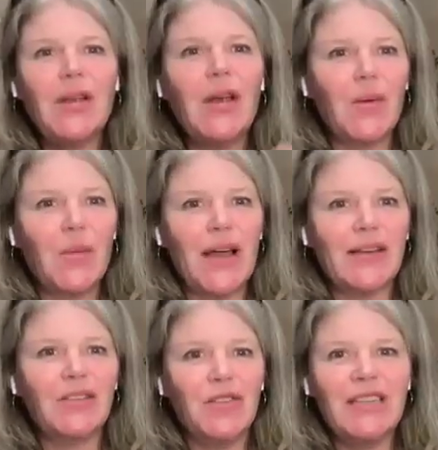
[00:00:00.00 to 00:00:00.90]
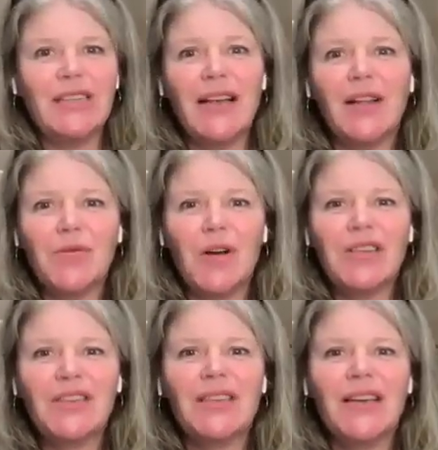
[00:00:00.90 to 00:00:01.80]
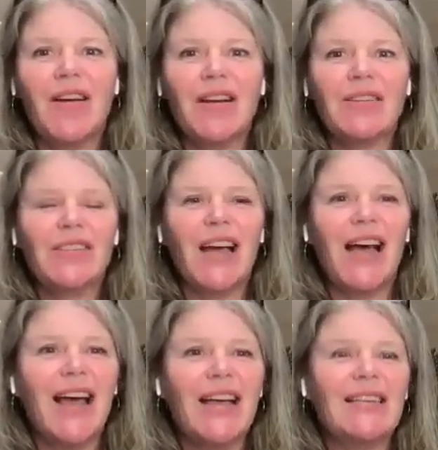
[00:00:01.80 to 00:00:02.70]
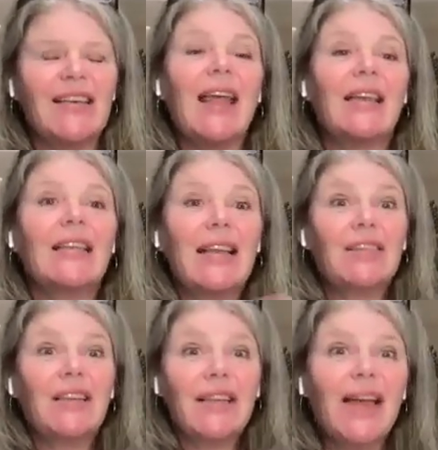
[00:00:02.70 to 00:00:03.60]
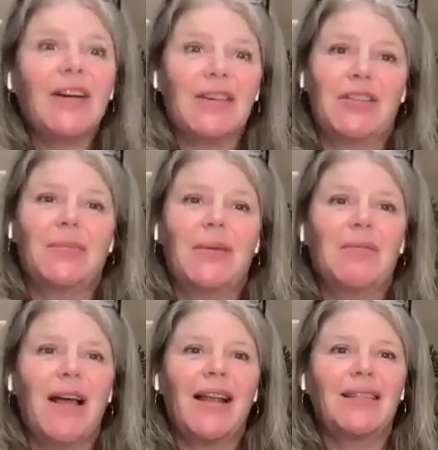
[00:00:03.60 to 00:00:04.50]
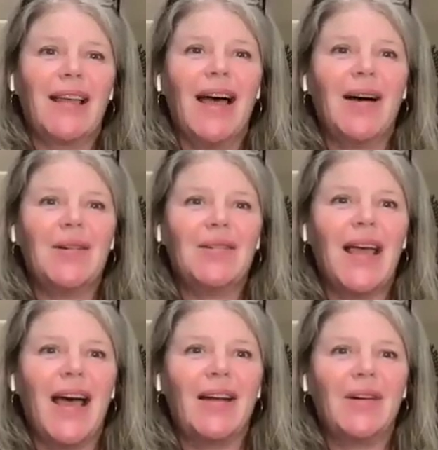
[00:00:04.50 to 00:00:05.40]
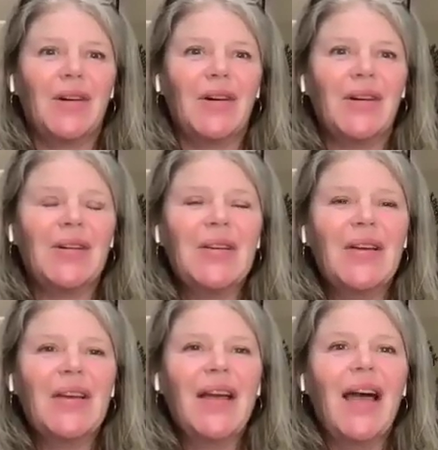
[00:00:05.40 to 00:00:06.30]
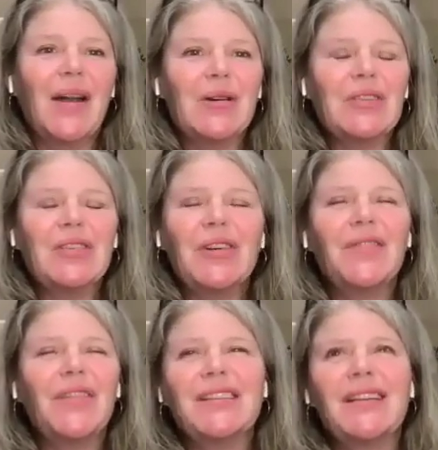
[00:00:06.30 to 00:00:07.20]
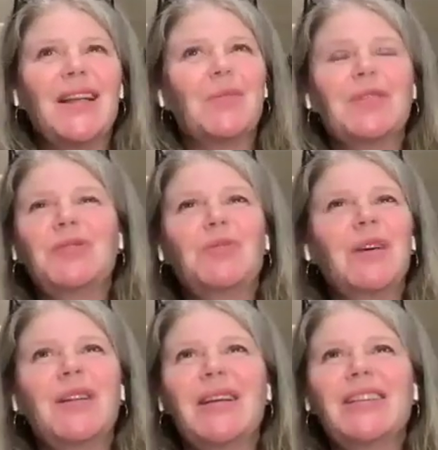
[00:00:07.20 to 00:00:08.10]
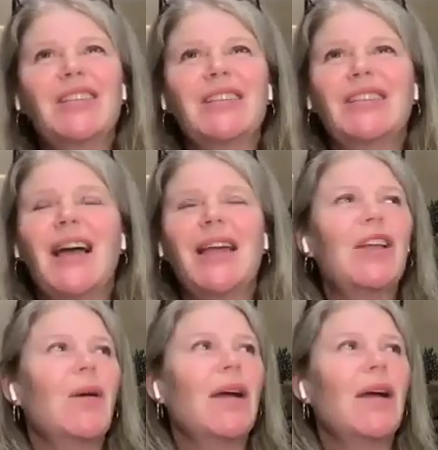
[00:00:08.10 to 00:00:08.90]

you know, when Tracy Ellen Ross's character dies and leaves a letter to be read aloud at her service, and it was really just, I